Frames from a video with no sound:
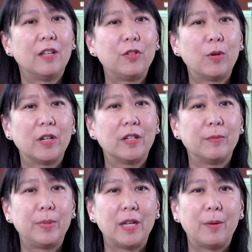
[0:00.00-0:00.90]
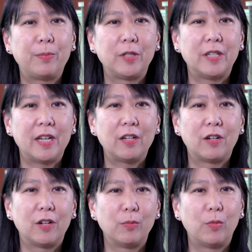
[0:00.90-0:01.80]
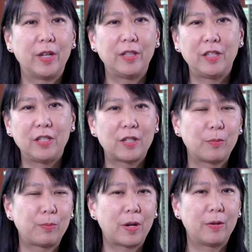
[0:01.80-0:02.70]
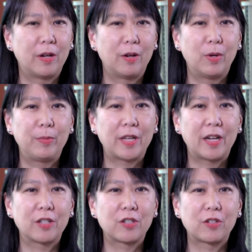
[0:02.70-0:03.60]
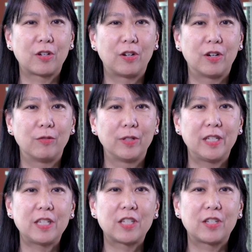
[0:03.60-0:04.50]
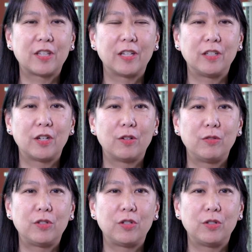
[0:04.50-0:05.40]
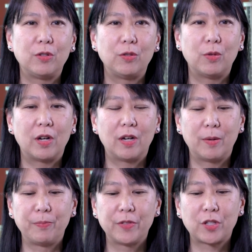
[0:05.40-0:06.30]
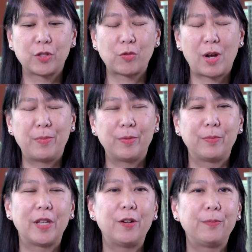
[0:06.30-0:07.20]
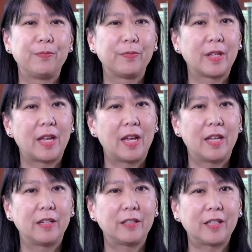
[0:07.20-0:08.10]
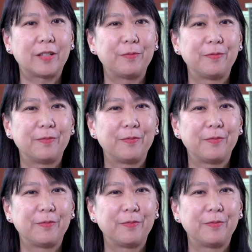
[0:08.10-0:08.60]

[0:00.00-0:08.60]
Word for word: If you want to be up to date on when these webcasts are released, then go to the subscribe button below and click it.